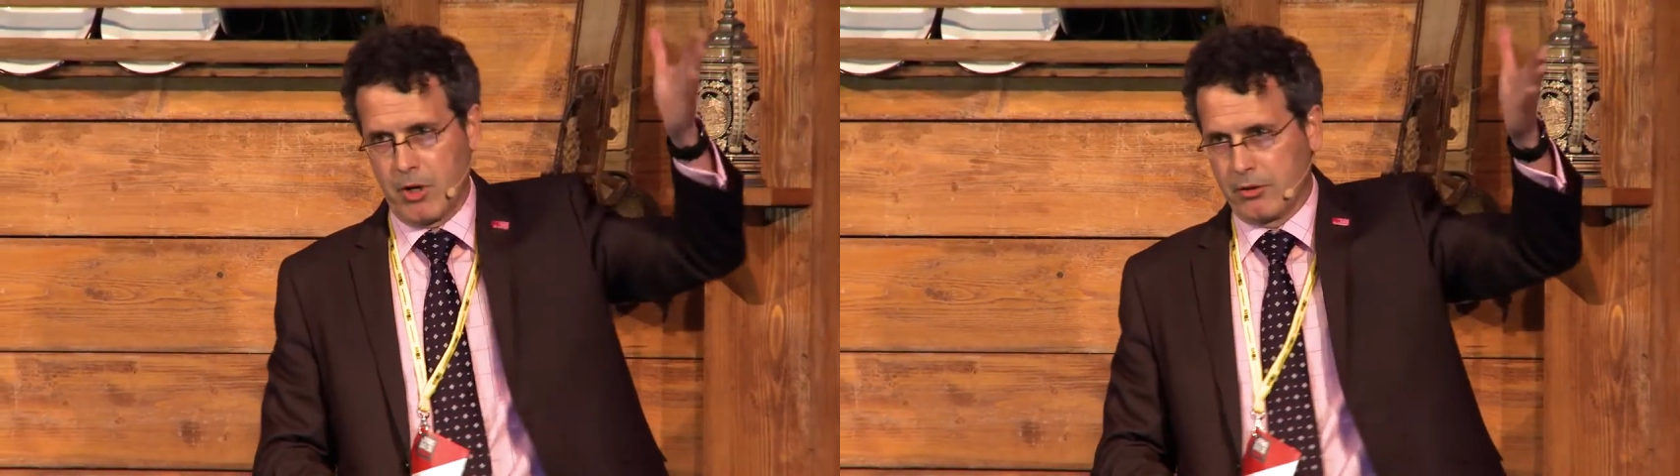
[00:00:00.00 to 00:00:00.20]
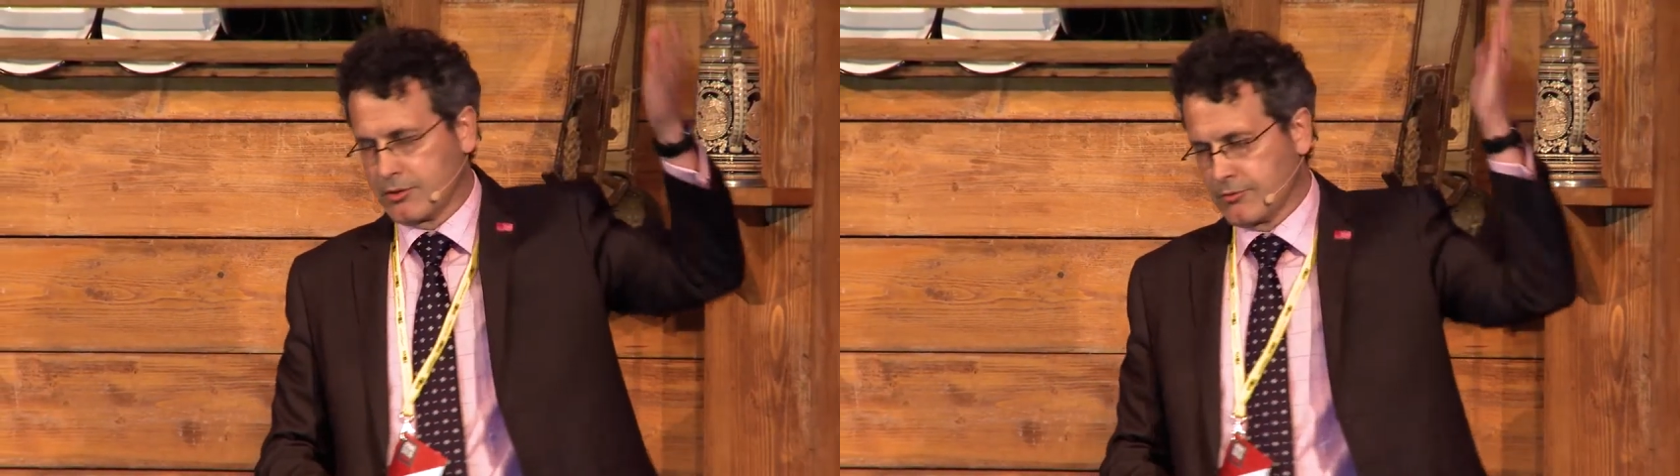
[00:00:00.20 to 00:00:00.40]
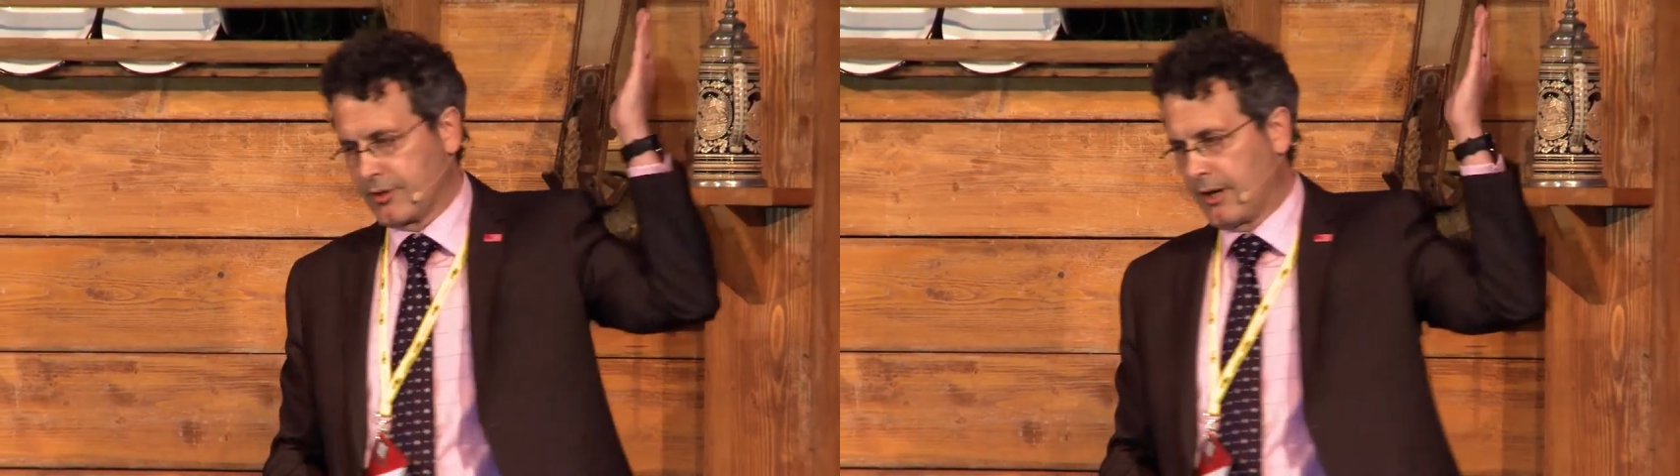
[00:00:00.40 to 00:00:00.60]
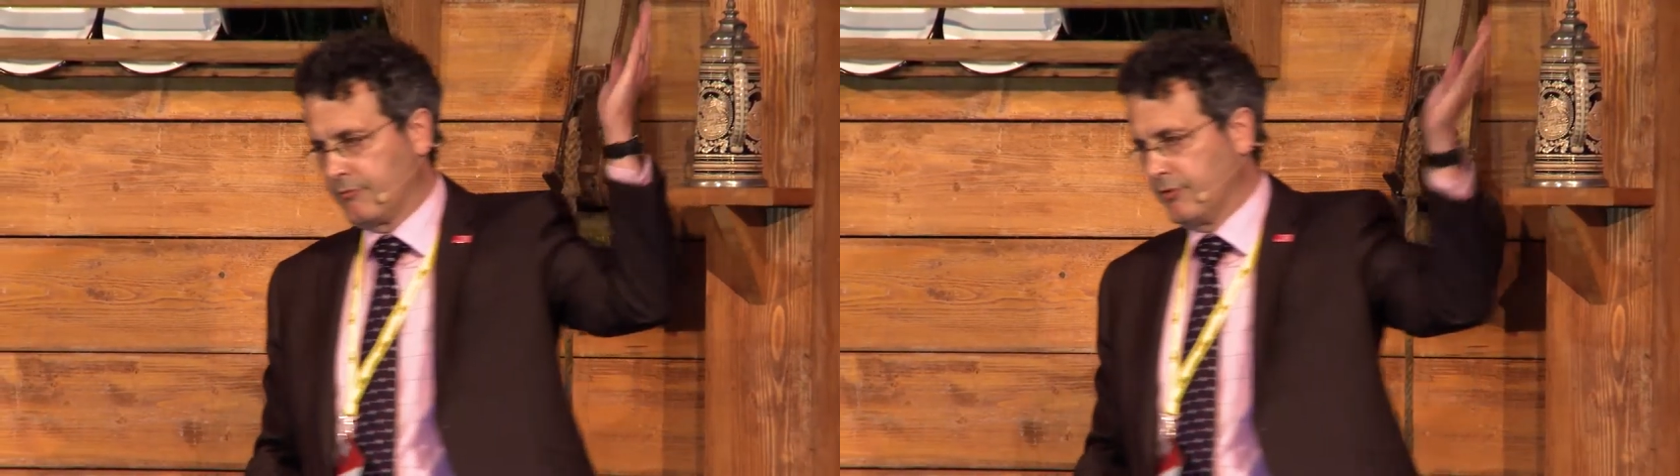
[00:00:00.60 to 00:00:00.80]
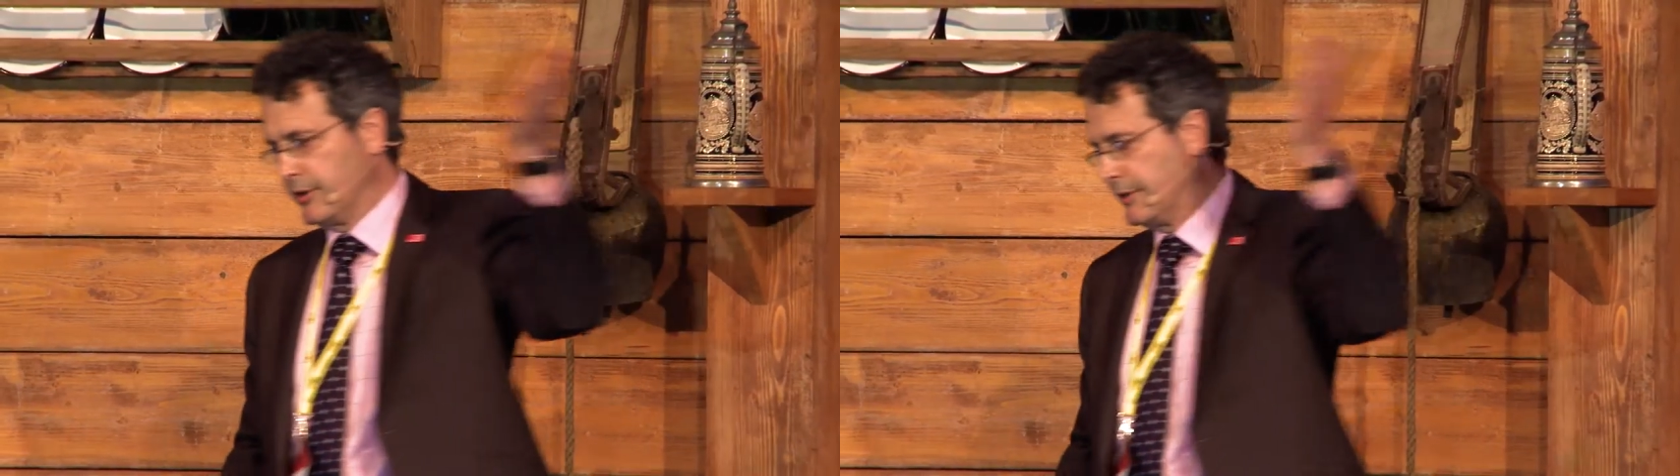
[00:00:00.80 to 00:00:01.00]
models of
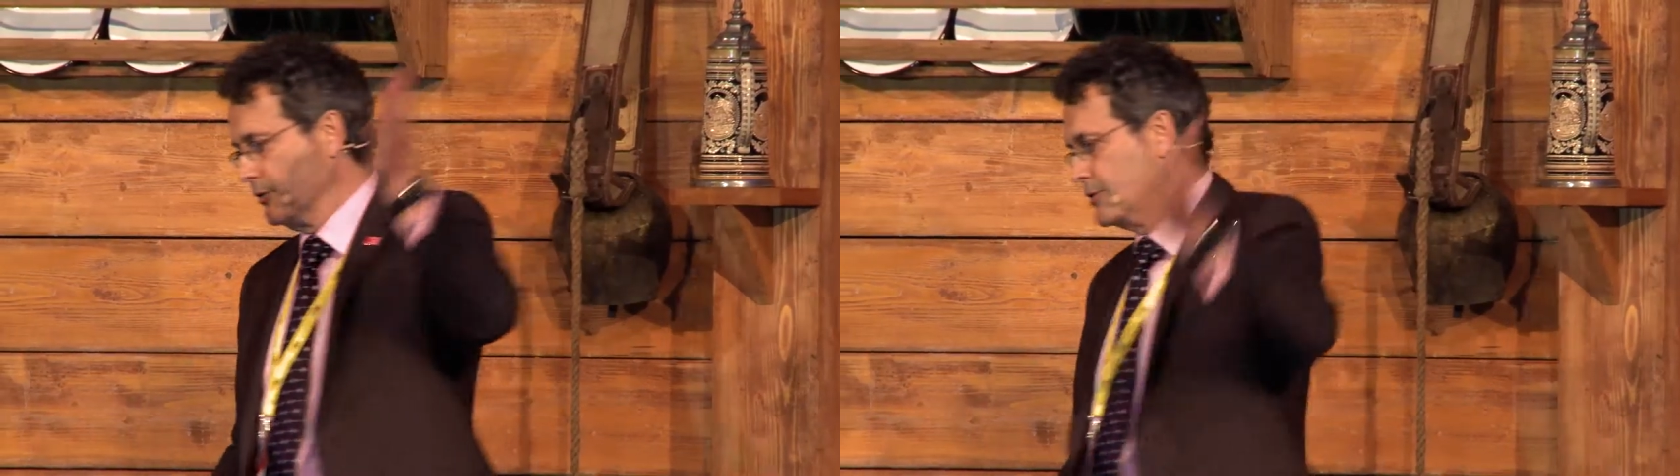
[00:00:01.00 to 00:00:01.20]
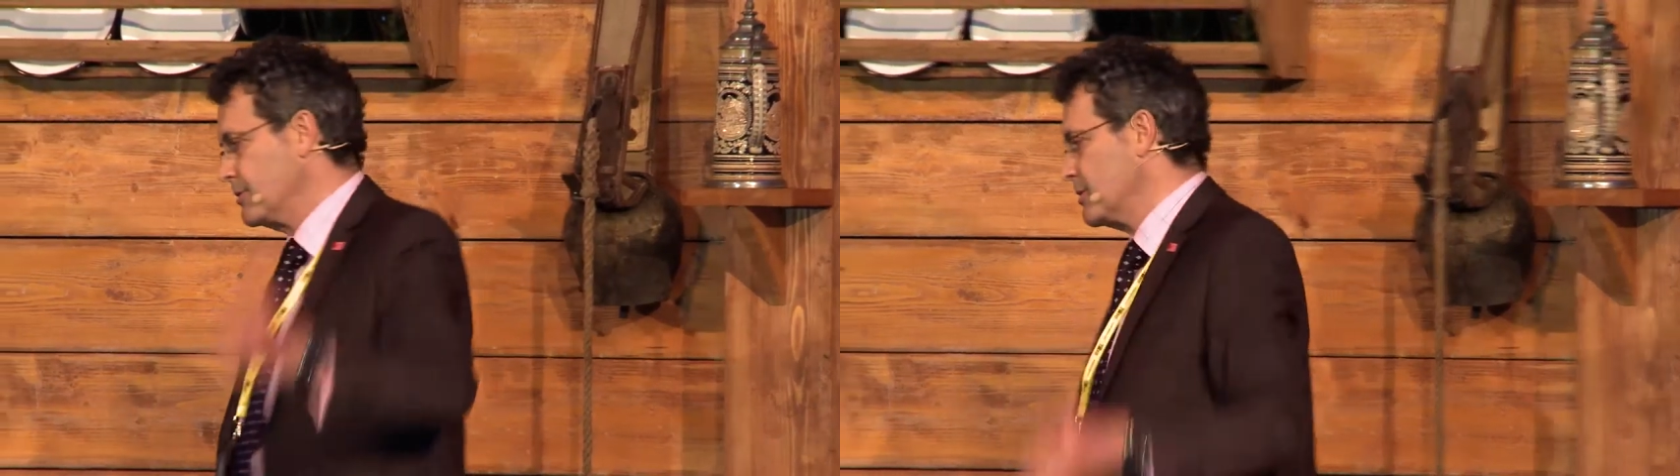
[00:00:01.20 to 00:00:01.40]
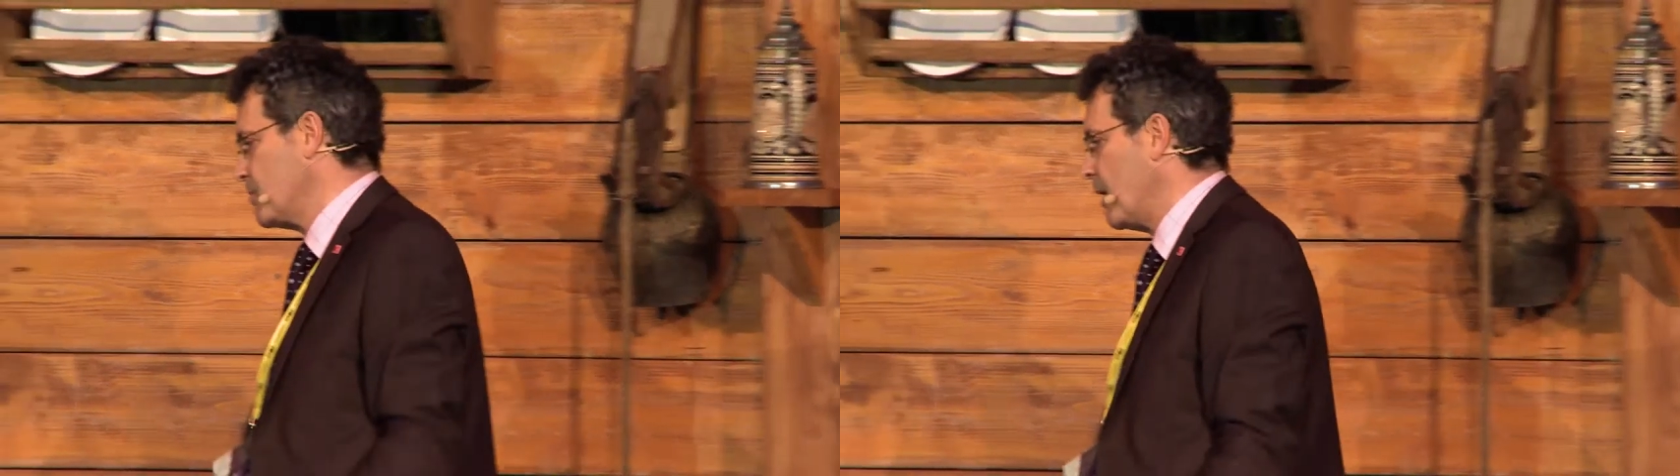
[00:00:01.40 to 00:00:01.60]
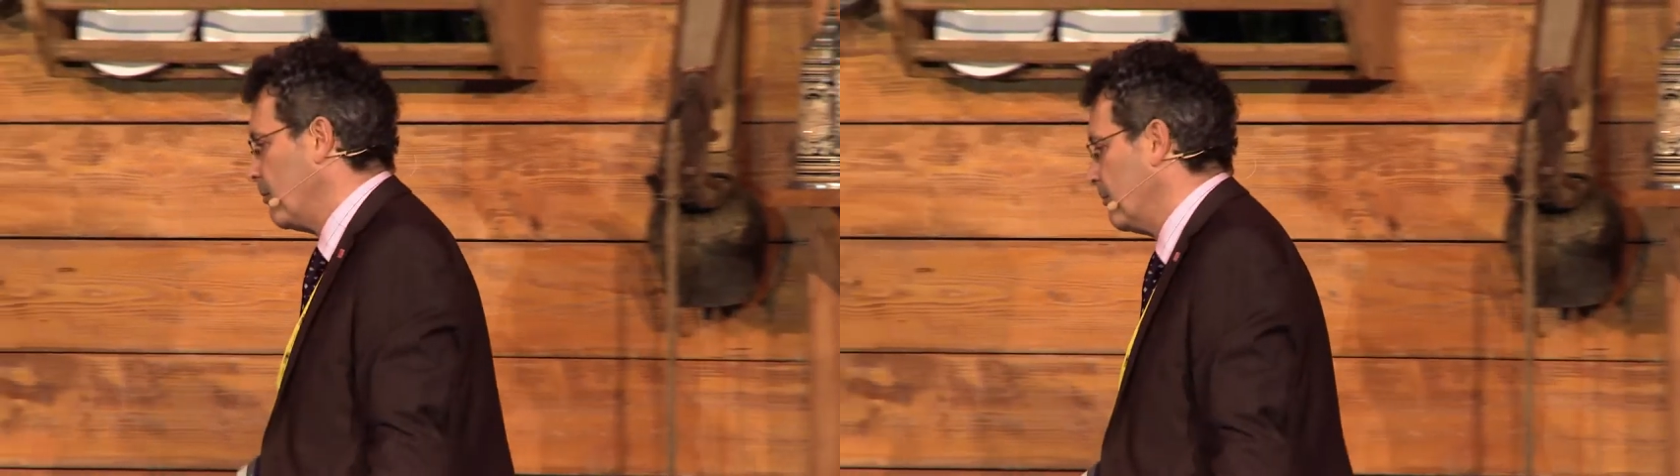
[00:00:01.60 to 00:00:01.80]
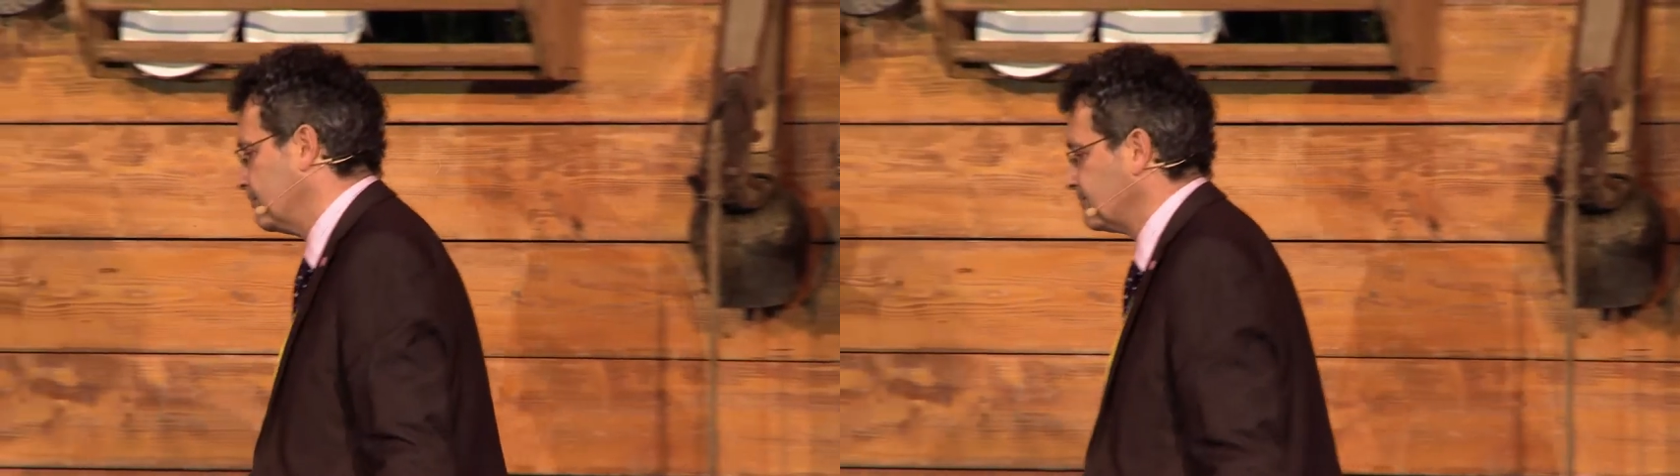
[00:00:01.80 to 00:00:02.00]
crowdfunding onto it as well.